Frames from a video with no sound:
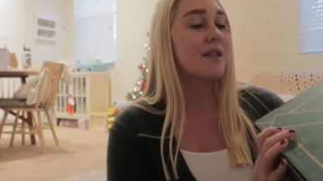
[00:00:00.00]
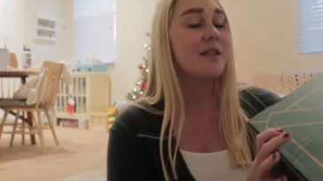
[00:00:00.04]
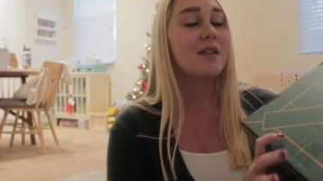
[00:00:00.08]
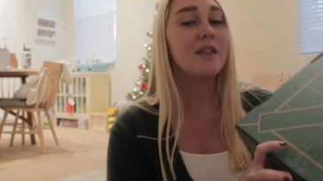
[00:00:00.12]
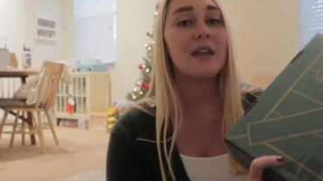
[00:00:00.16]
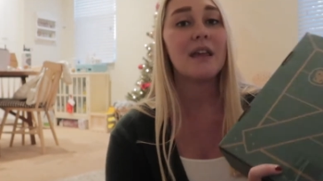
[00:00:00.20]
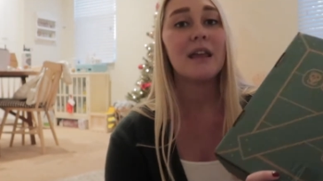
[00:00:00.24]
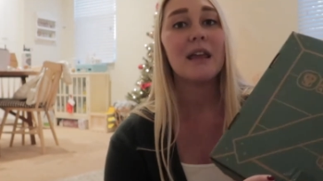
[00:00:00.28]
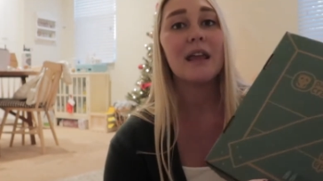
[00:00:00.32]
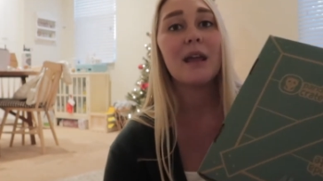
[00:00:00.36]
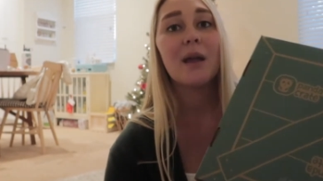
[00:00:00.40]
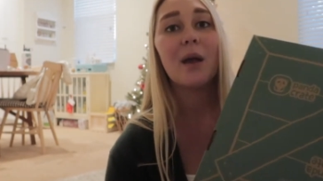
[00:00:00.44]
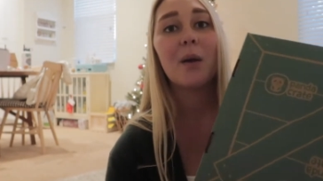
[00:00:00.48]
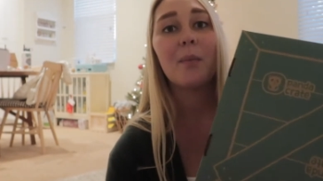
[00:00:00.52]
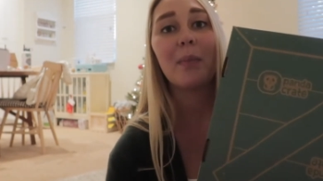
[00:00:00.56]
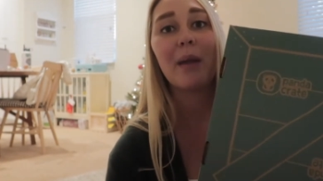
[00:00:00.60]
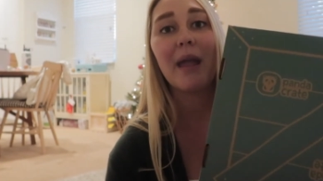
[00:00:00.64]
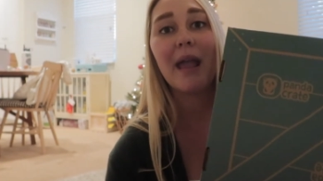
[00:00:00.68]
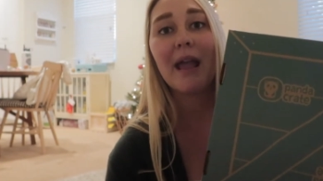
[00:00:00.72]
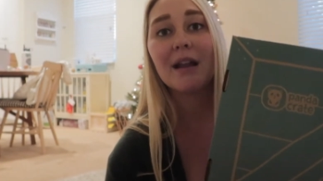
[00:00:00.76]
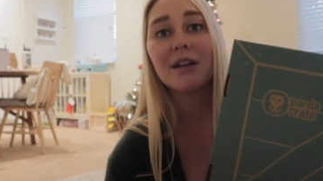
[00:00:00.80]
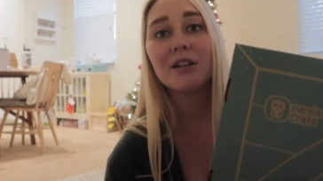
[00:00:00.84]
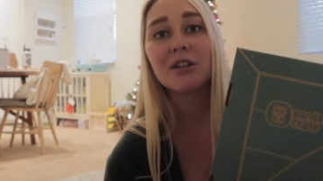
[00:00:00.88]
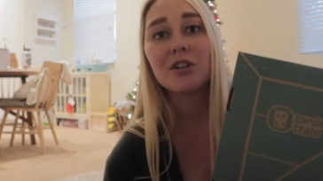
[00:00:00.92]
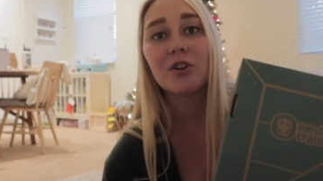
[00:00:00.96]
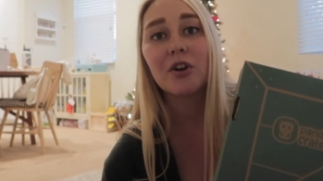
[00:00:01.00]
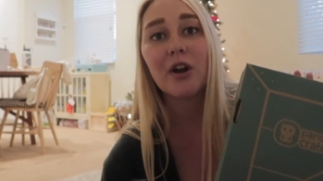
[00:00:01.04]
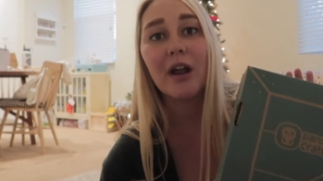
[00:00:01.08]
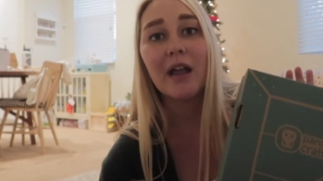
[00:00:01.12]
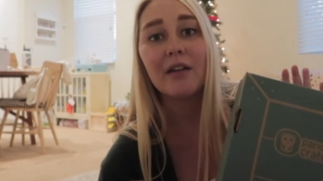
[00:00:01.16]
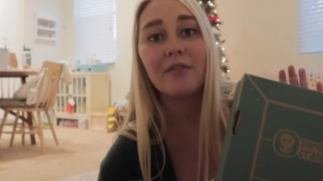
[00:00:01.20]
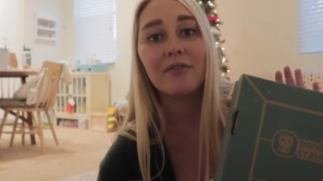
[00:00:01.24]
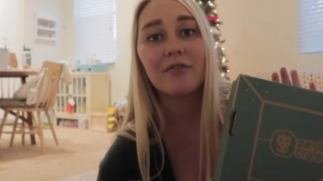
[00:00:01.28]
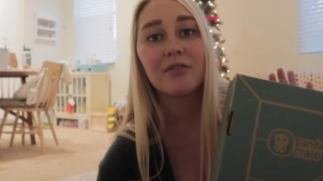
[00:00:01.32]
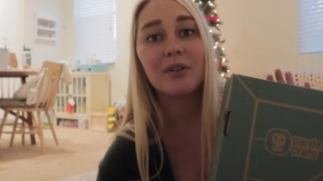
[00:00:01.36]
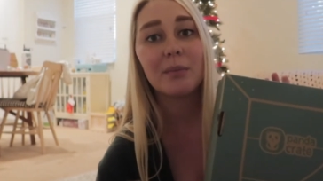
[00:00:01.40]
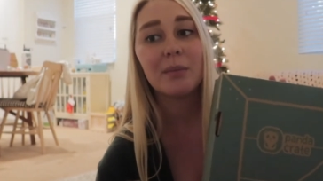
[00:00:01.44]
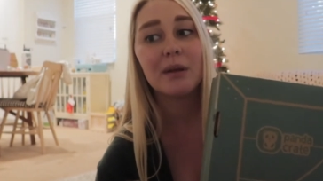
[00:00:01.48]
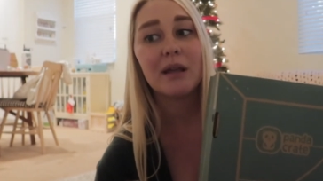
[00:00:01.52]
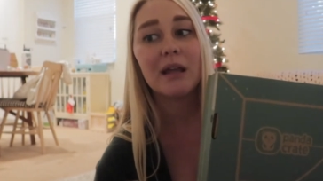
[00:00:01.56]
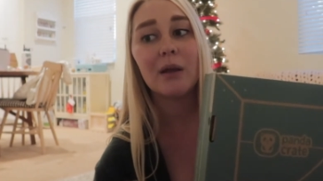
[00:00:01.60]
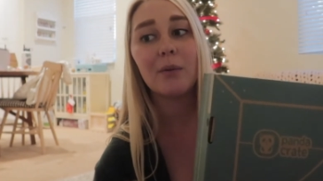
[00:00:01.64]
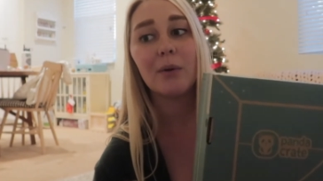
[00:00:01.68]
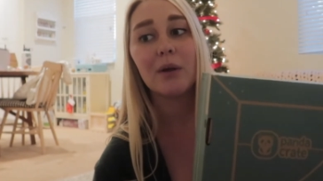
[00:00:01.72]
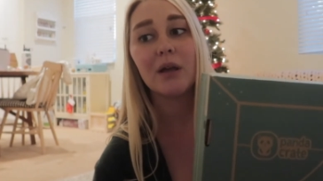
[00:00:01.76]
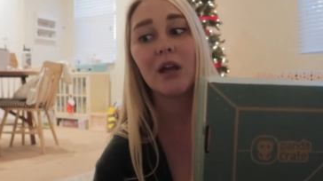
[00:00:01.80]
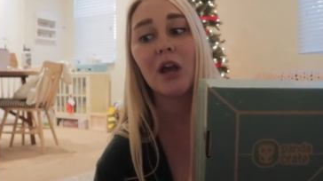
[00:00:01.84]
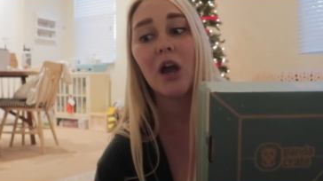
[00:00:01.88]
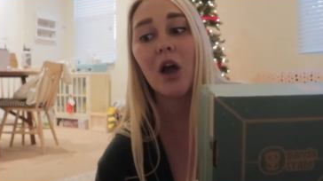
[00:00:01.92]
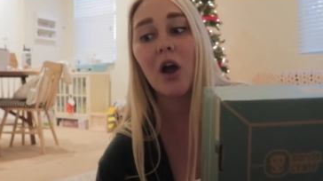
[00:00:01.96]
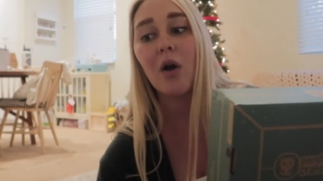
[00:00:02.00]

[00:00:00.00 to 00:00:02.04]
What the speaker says: the Panda Crate from KiwiCo.